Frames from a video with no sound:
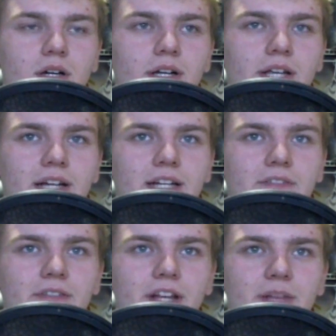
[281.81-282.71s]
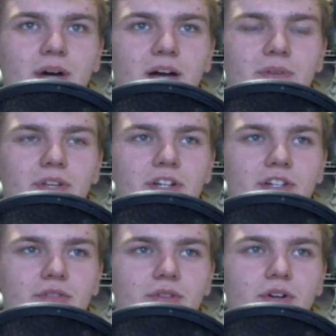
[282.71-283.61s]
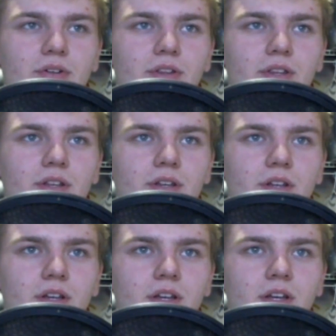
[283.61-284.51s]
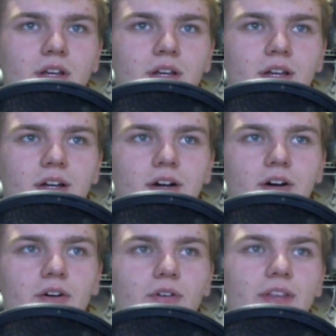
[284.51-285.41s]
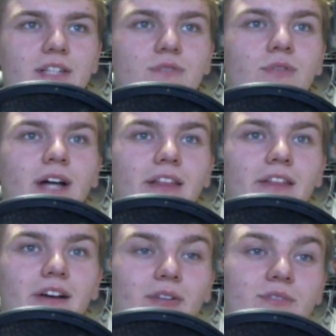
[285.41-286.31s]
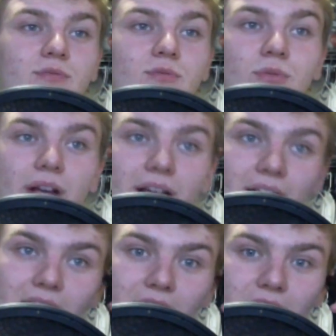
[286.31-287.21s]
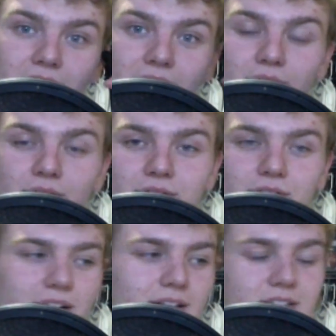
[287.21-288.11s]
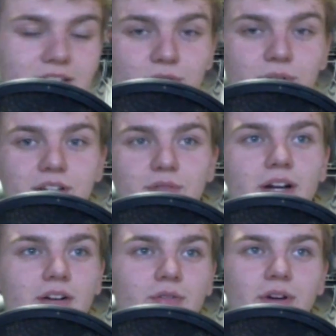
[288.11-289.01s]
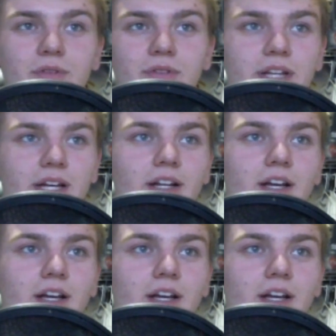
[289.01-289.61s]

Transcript: Yeah, definitely like population growth. Oh, this one I thought was way like this is a razor. I don't know why I'm doing that.